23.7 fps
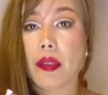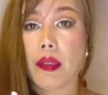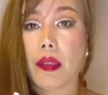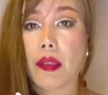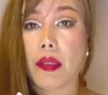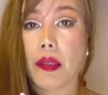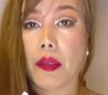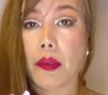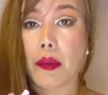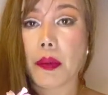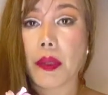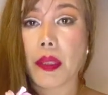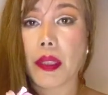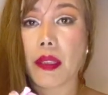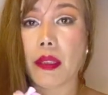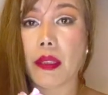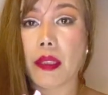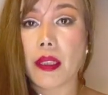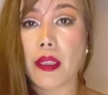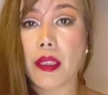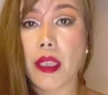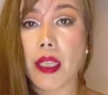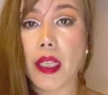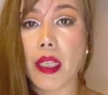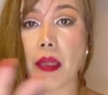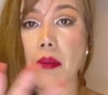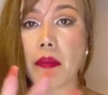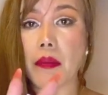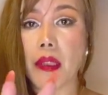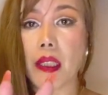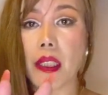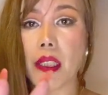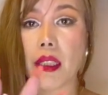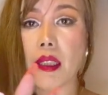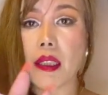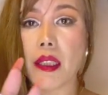with the name
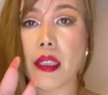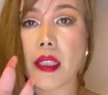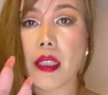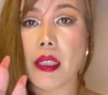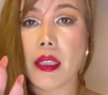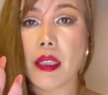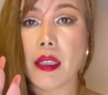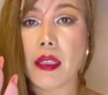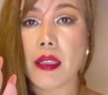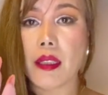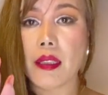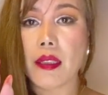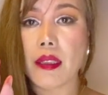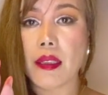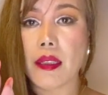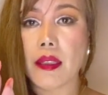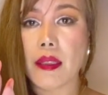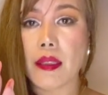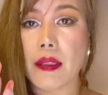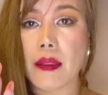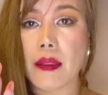Lindiess.